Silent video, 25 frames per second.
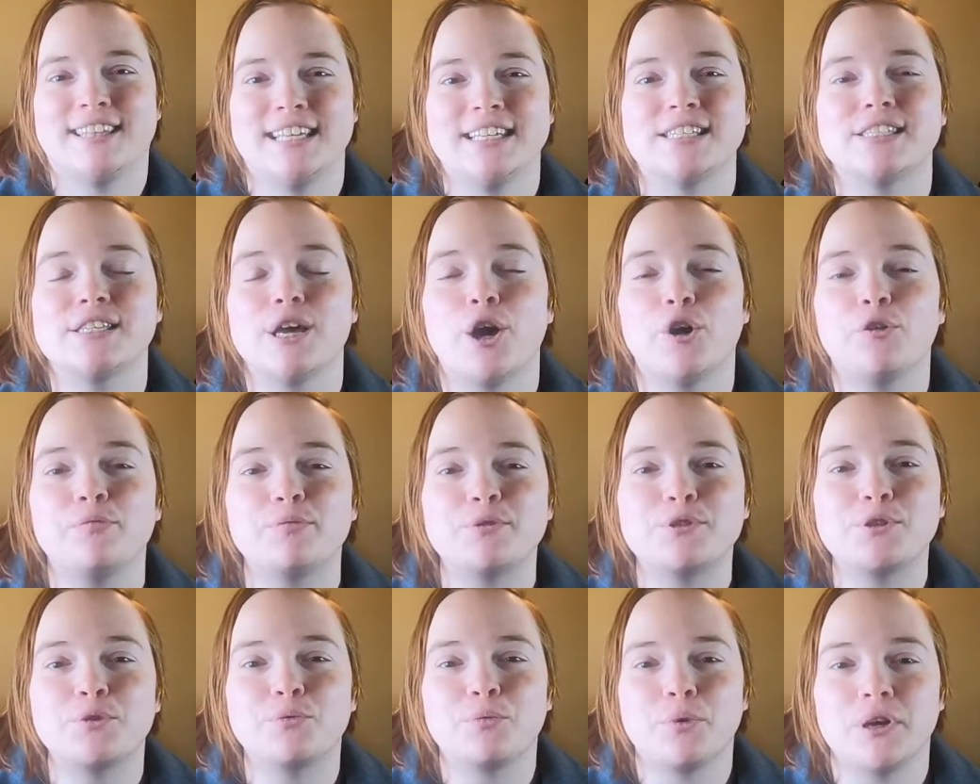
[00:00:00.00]
This
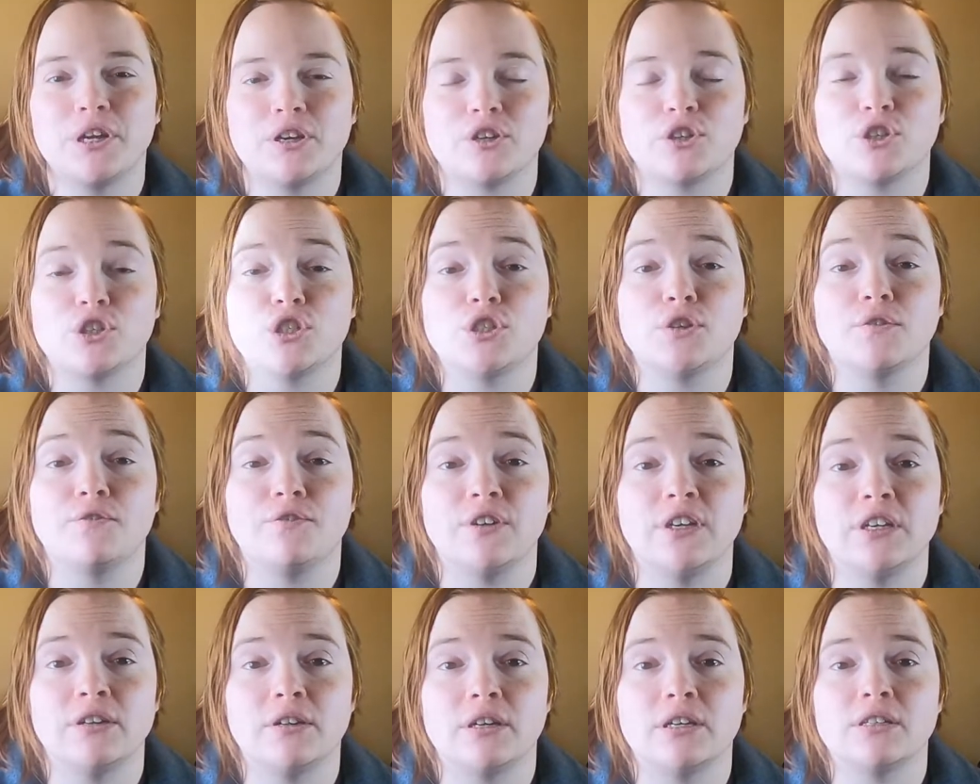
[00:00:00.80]
helps the readers to
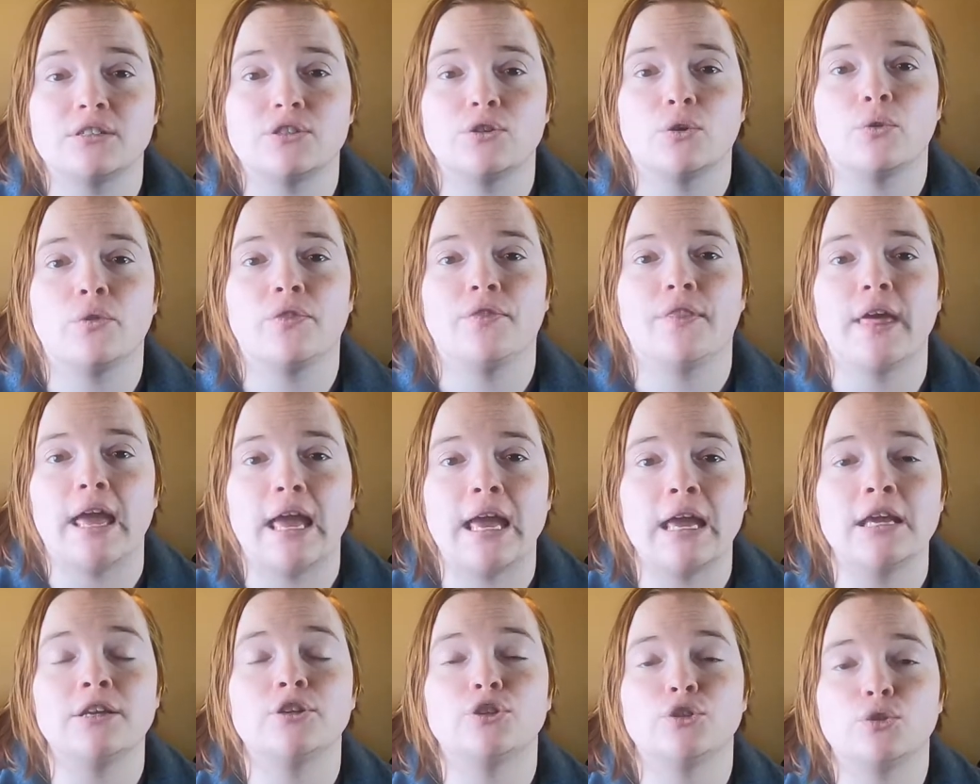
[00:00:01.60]
feel as though
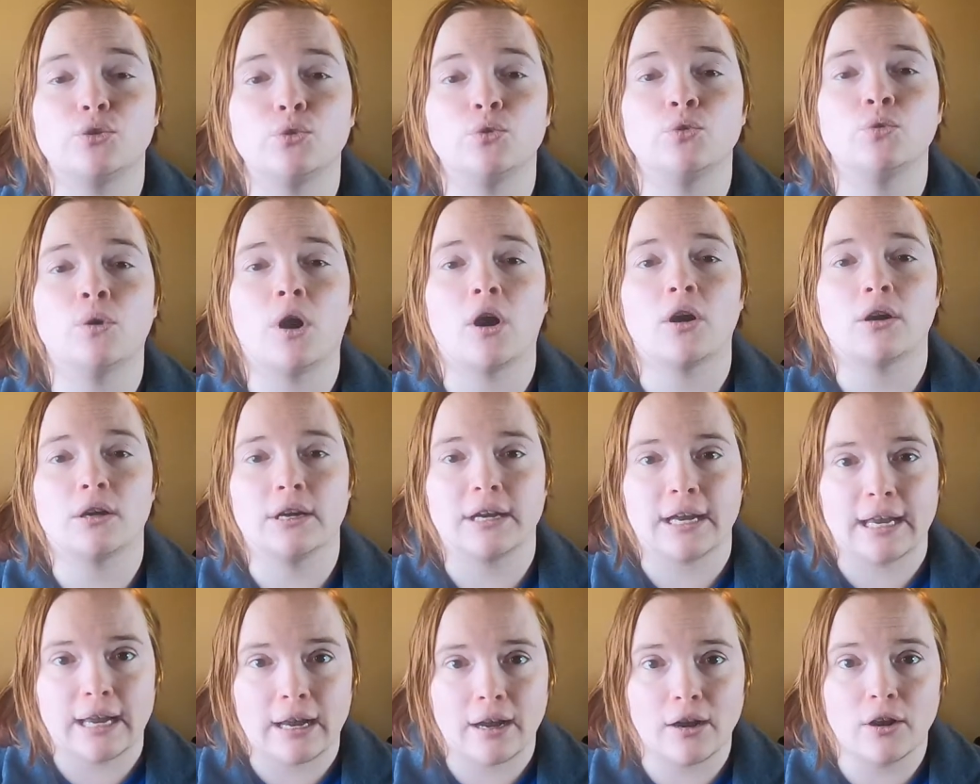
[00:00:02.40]
they too are
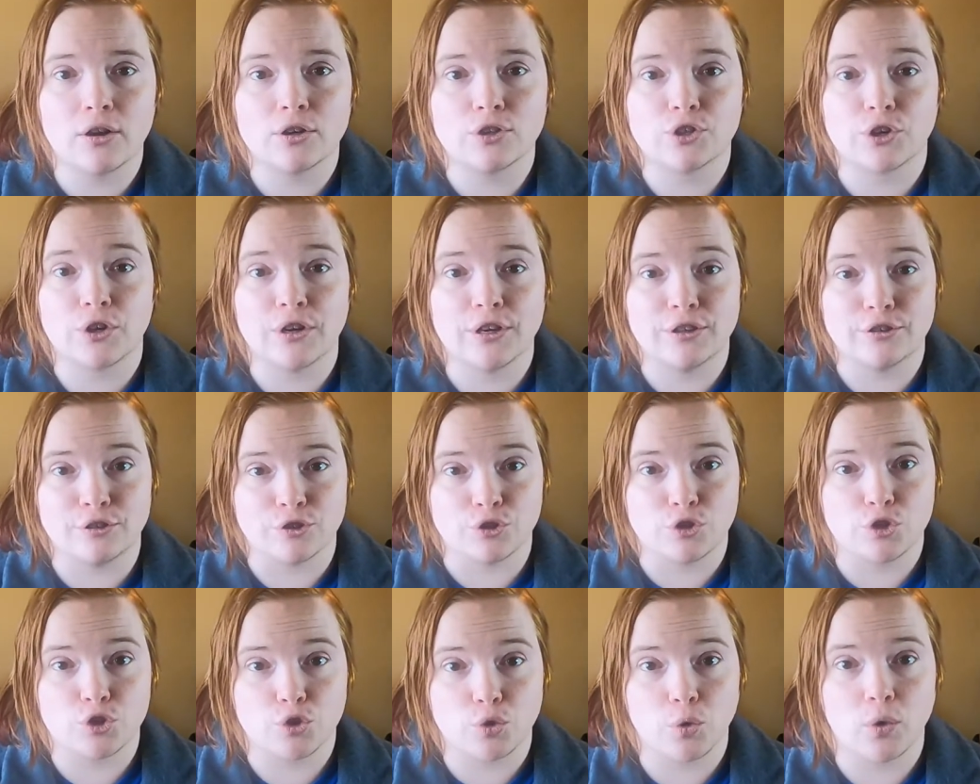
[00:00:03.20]
a character in
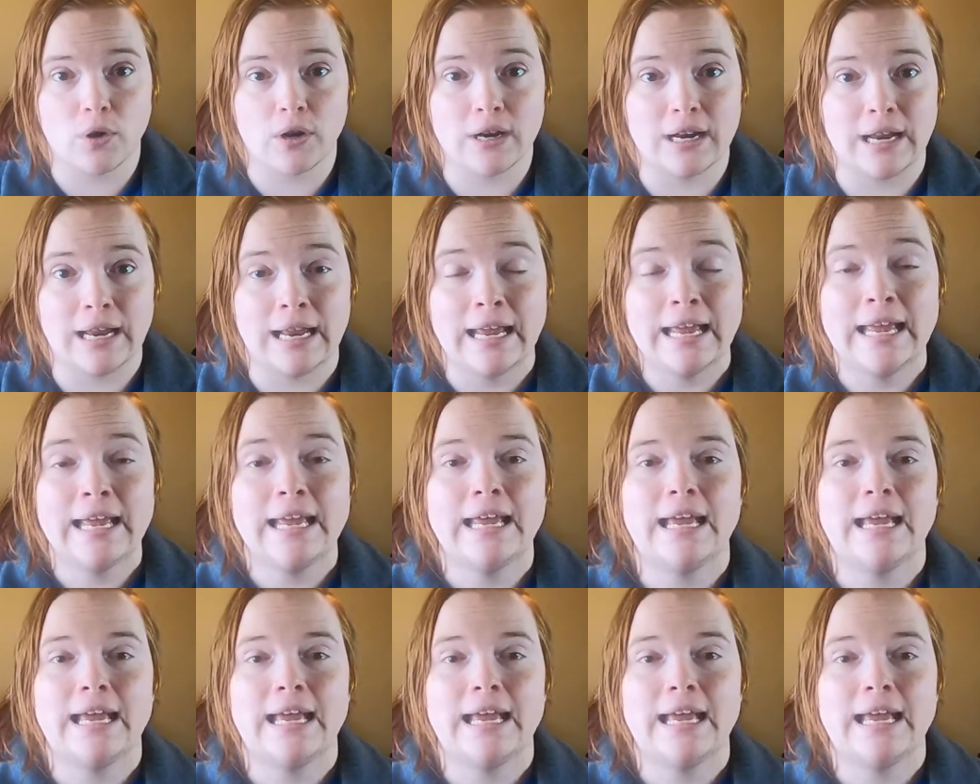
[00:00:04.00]
the story